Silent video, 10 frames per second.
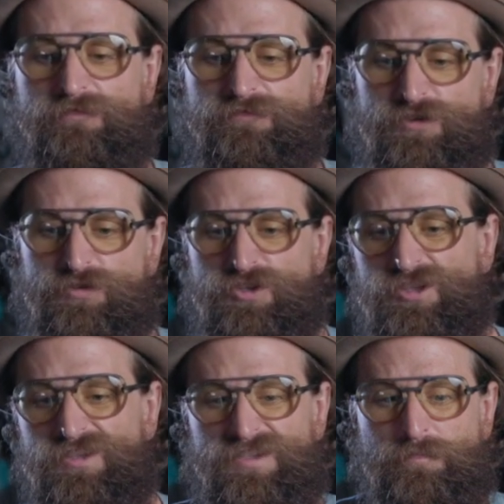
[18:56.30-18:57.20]
feels
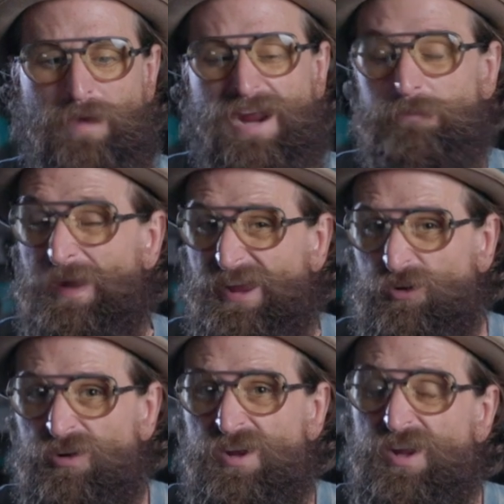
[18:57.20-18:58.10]
good. This back
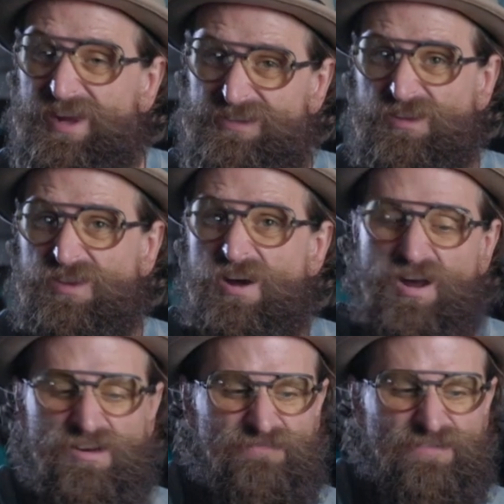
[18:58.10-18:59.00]
panel has a
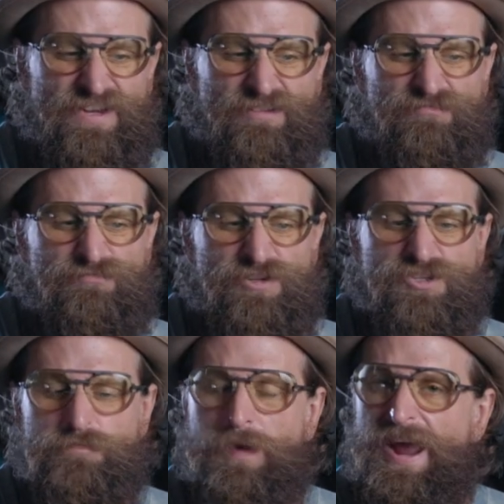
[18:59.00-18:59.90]
lot of like
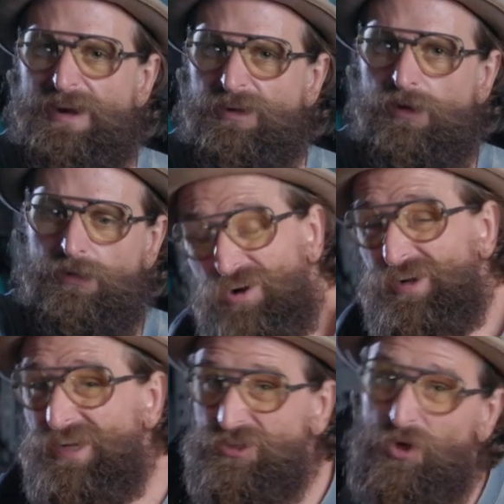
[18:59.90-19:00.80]
rigid padding on it.
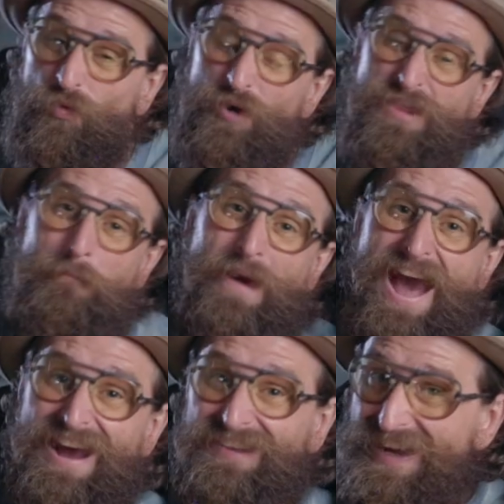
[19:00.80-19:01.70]
Okay, so with a
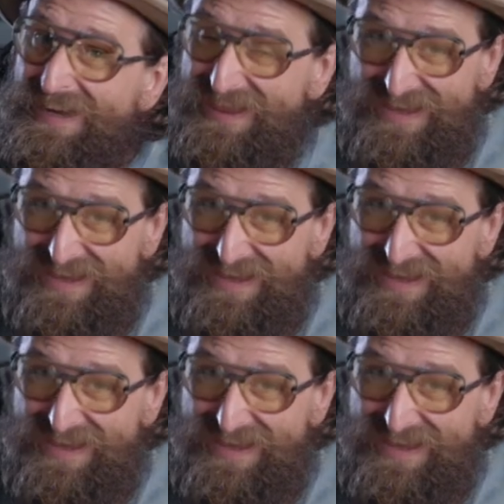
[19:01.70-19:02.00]
bag like